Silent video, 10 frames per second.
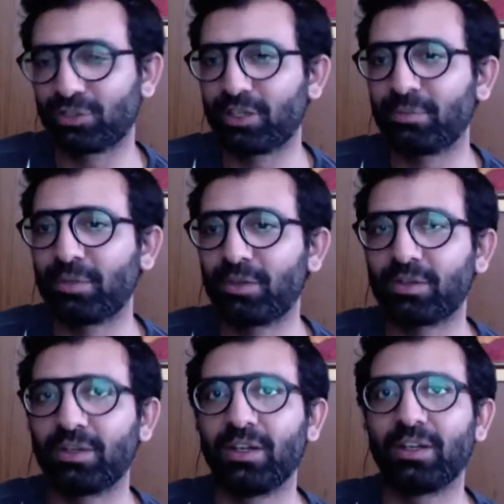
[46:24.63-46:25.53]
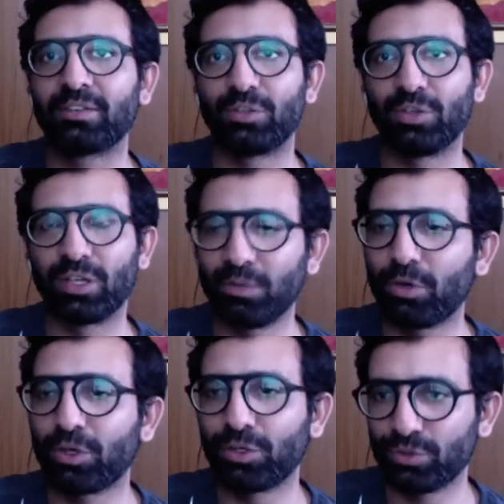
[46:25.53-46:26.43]
about that, you really want to
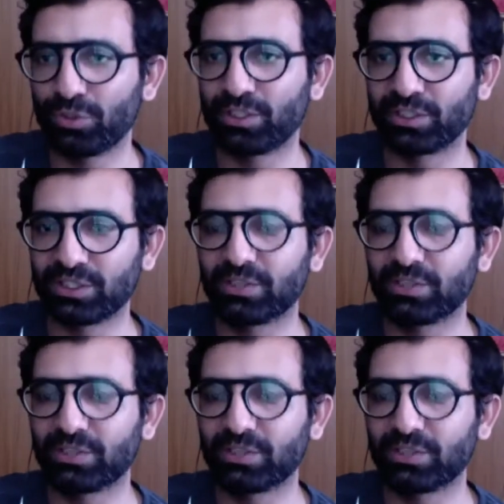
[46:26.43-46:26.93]
do this.